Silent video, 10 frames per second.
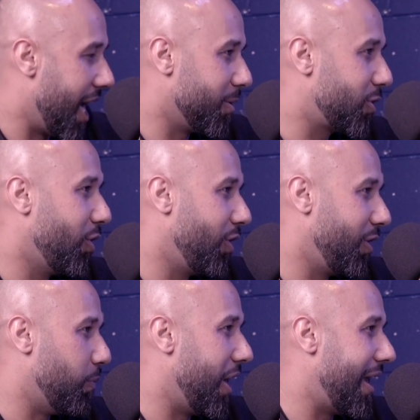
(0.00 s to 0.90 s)
I am sure that
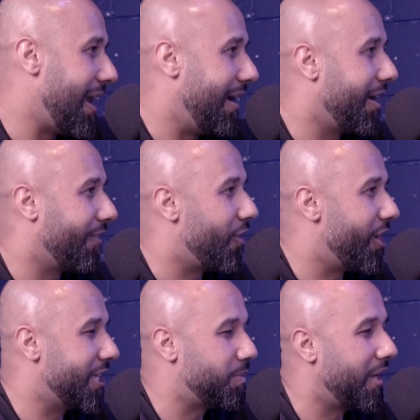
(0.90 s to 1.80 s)
you buy a lot of
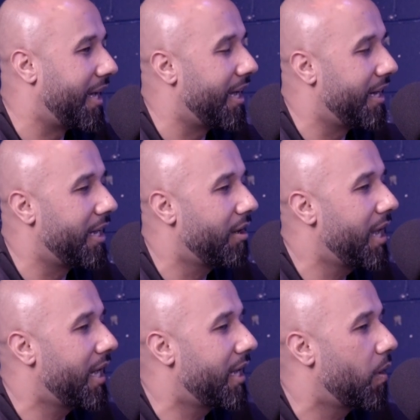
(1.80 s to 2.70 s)
cars as well. Like in
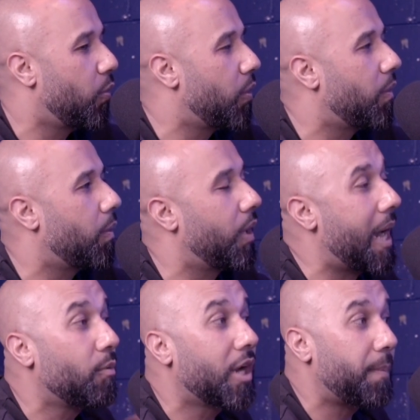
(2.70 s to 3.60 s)
Ireland, when
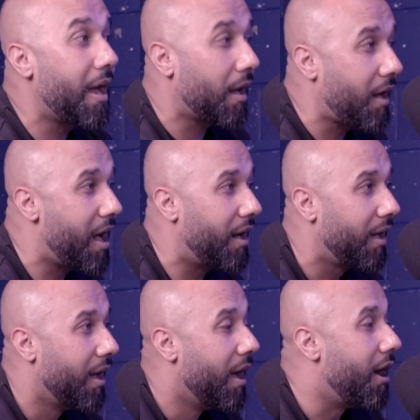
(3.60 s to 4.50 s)
I'm going to buy a car,
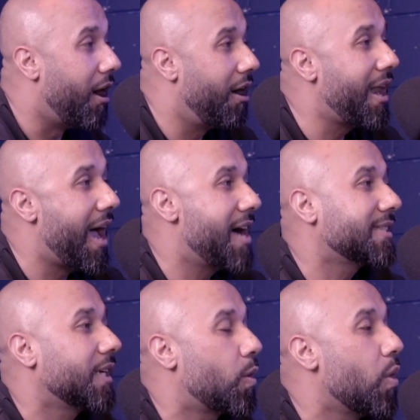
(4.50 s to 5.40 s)
I'll
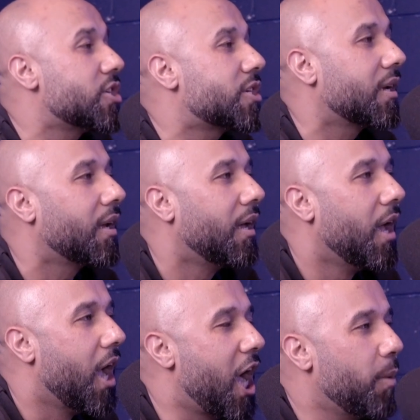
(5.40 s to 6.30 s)
ask the question,
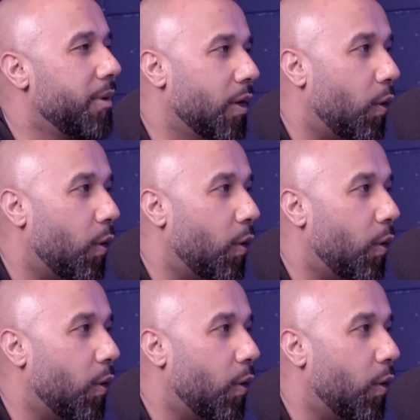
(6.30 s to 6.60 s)
how many